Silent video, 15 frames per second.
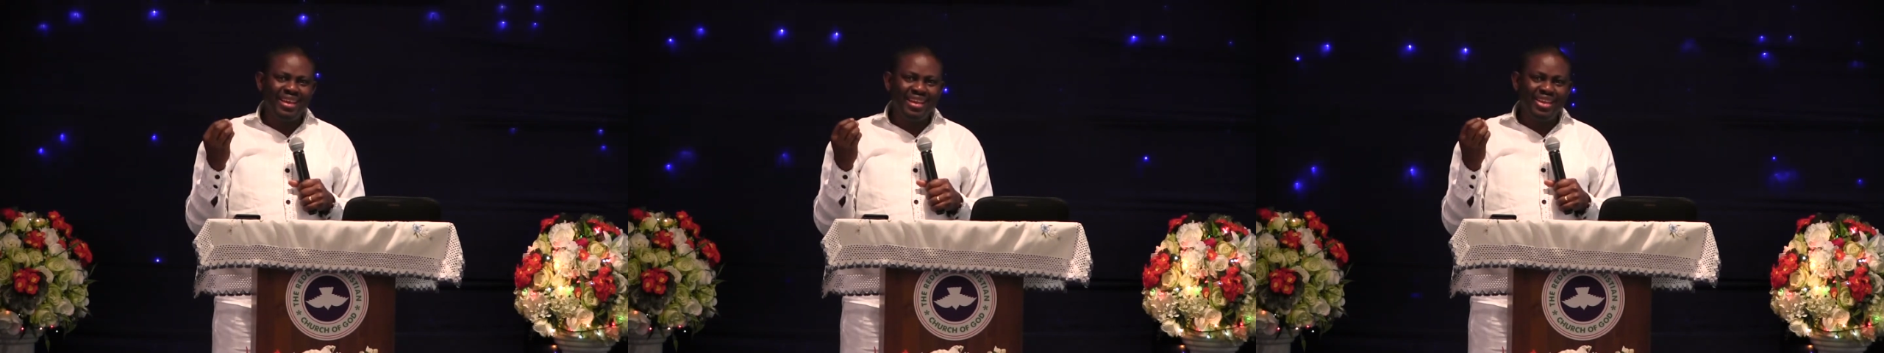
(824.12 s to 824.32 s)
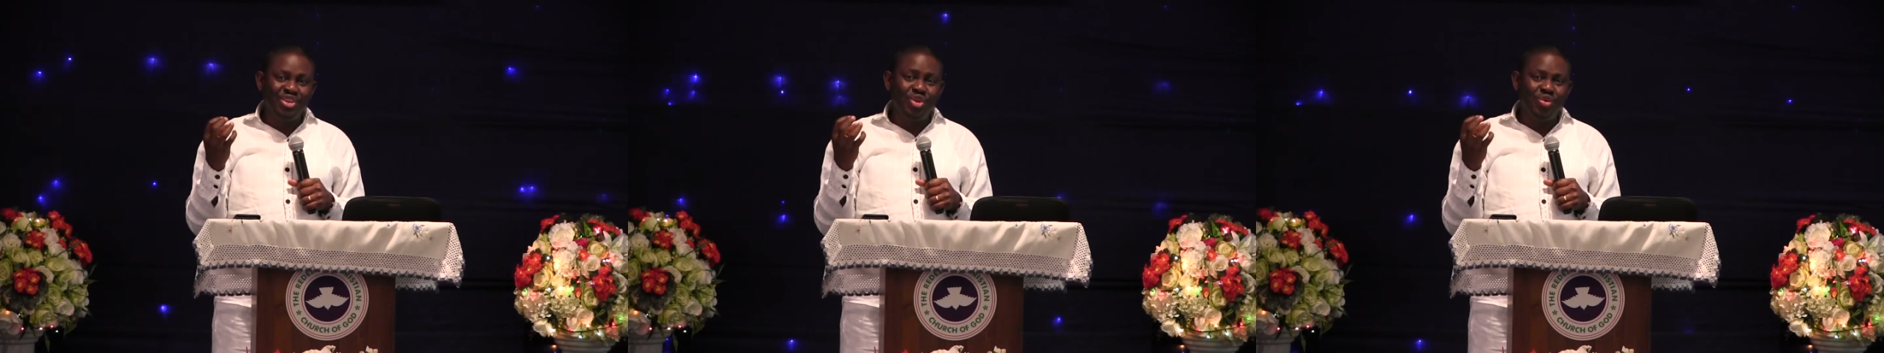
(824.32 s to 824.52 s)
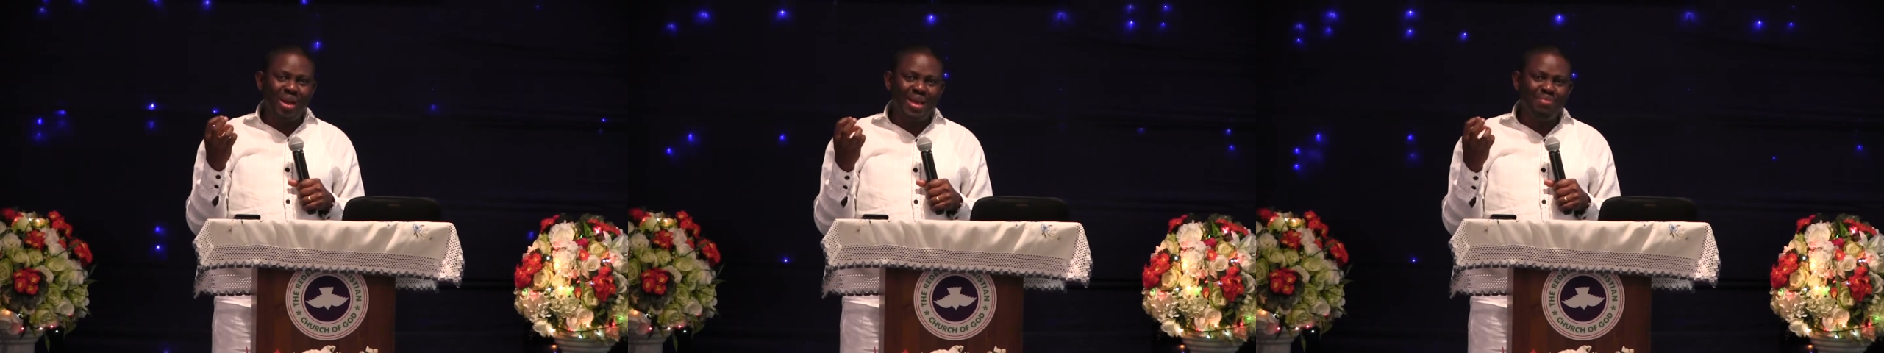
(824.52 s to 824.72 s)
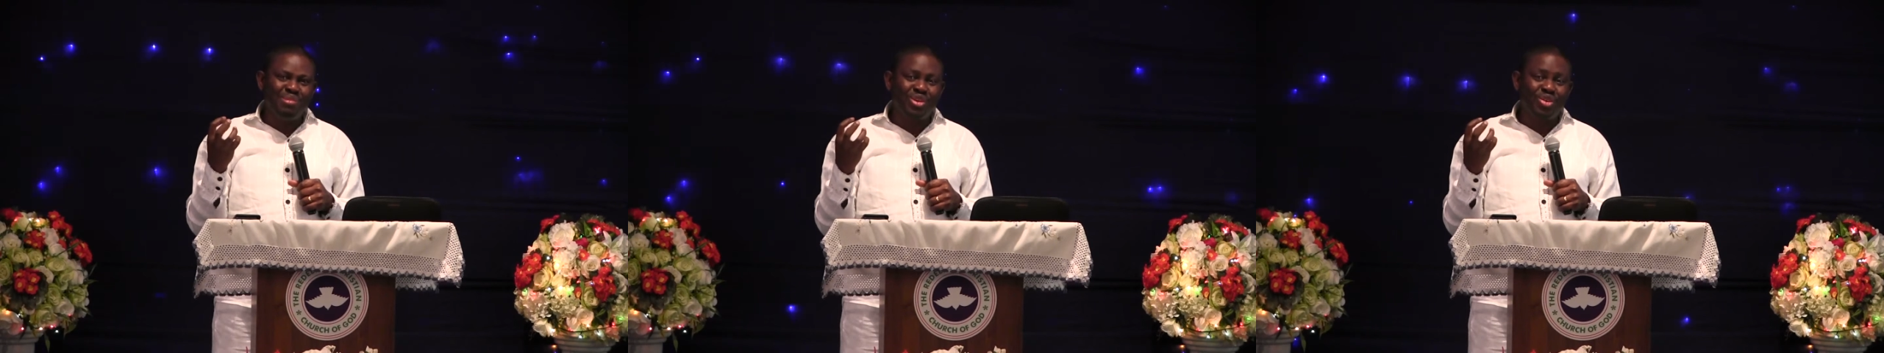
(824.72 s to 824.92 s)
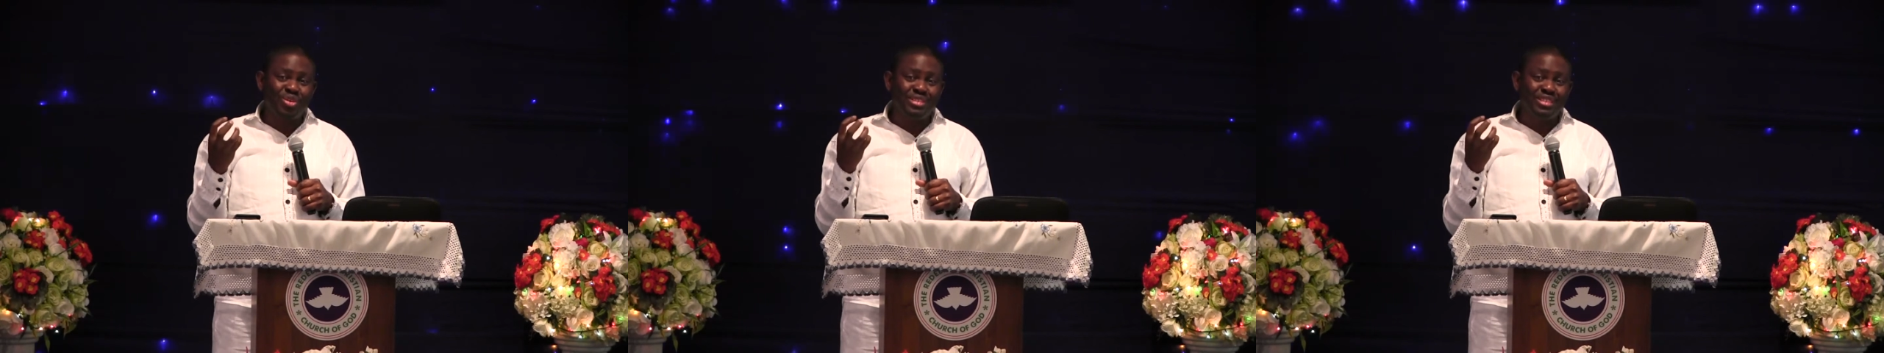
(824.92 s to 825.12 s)
You know why?
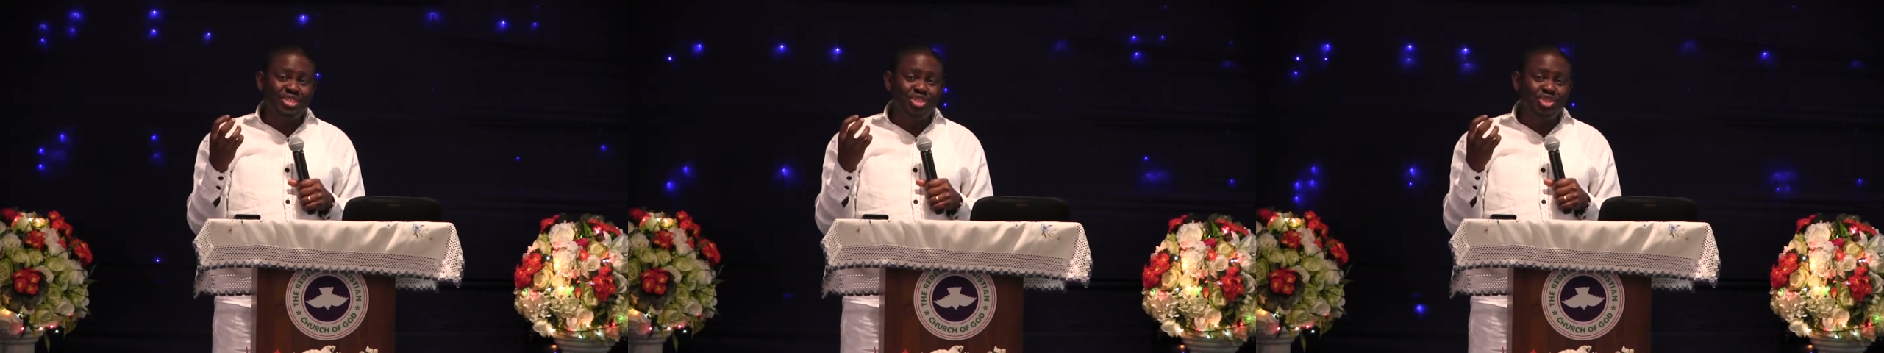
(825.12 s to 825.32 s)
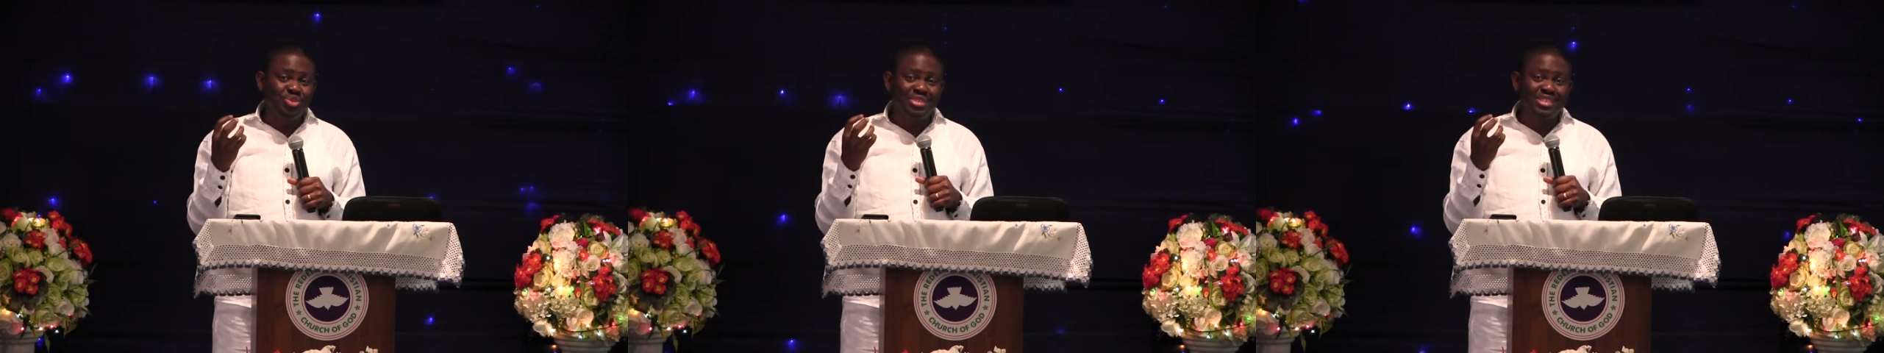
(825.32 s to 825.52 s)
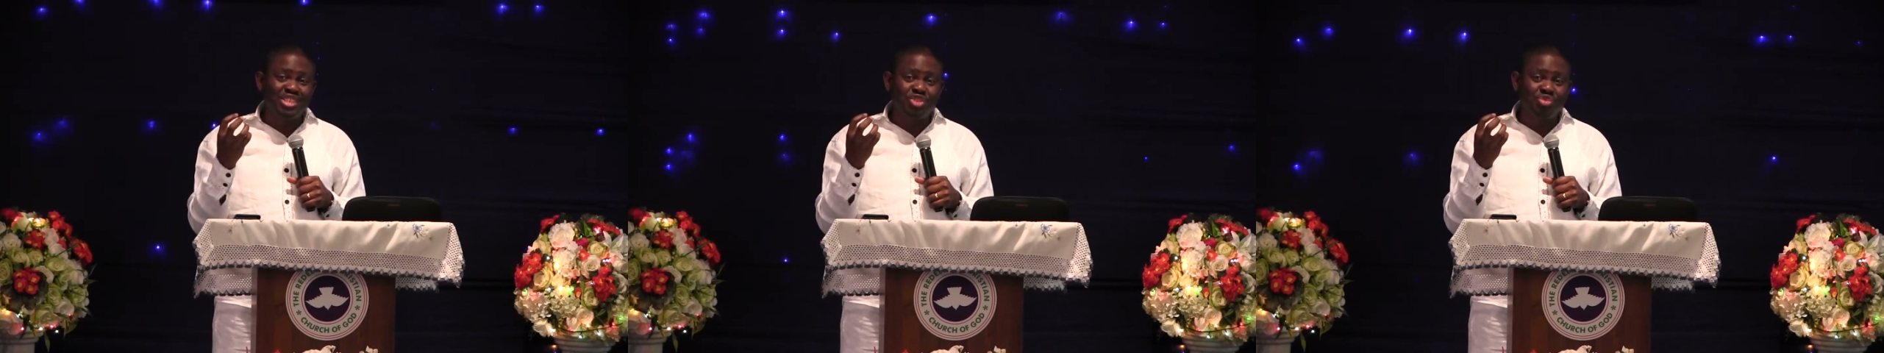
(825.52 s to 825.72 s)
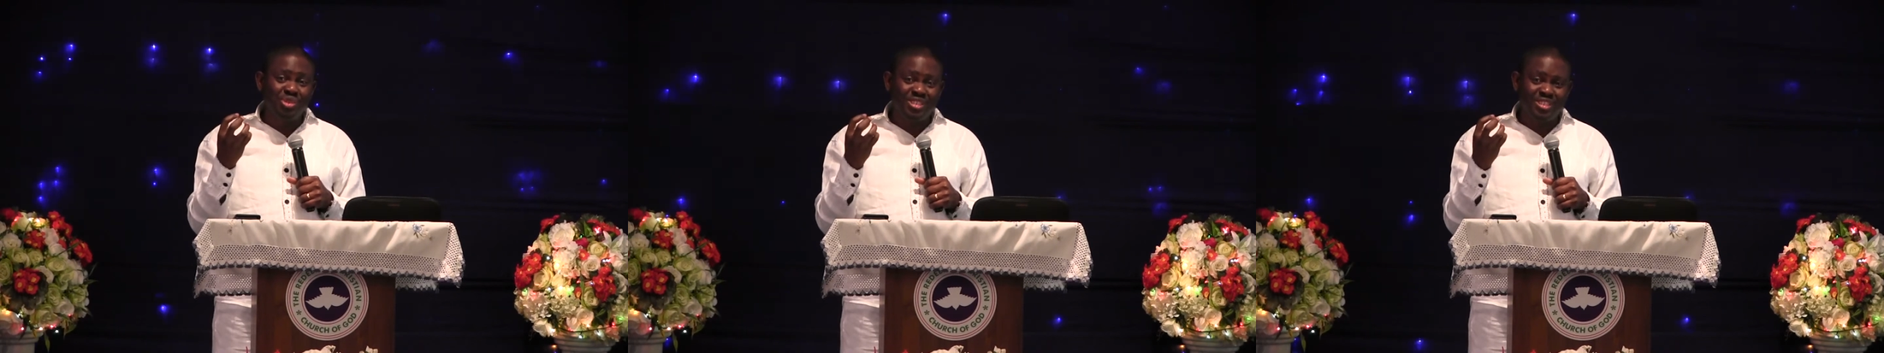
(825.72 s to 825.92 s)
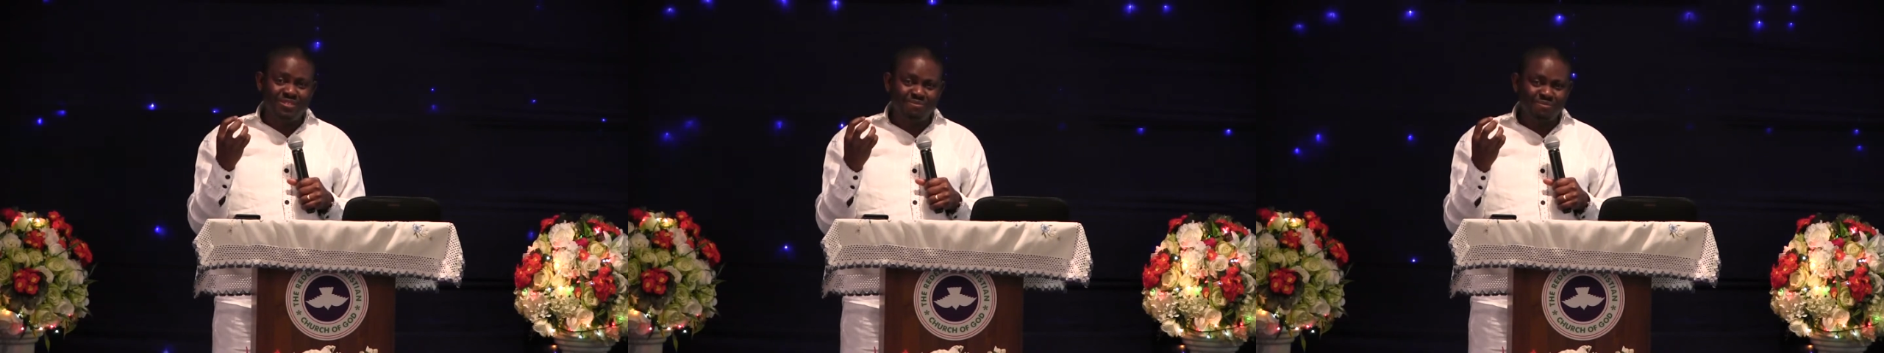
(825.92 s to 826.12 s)
Because the juice is
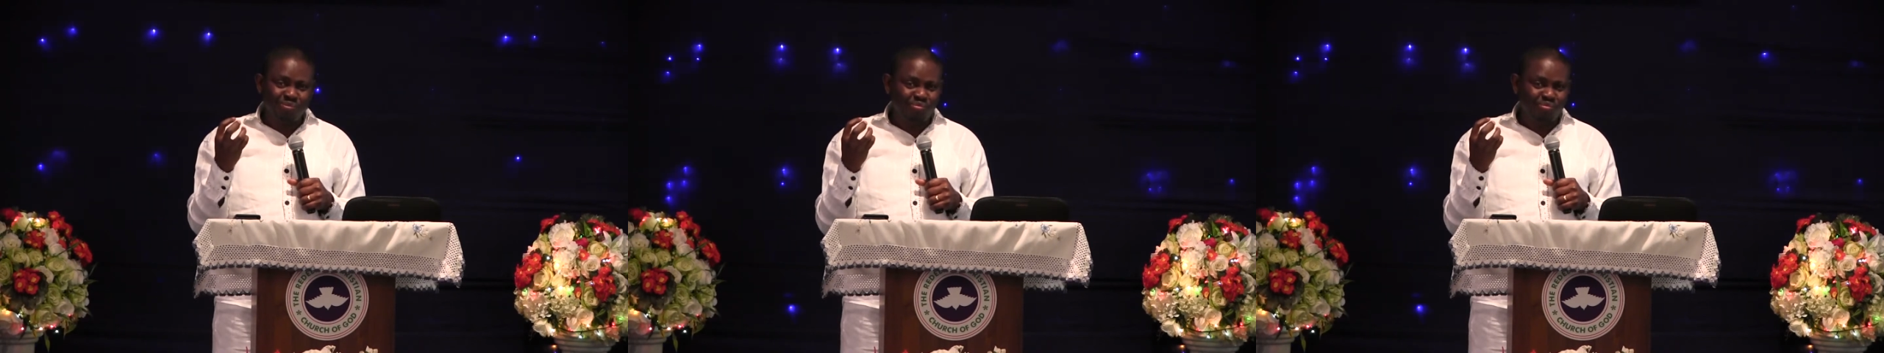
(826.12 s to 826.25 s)
sweet.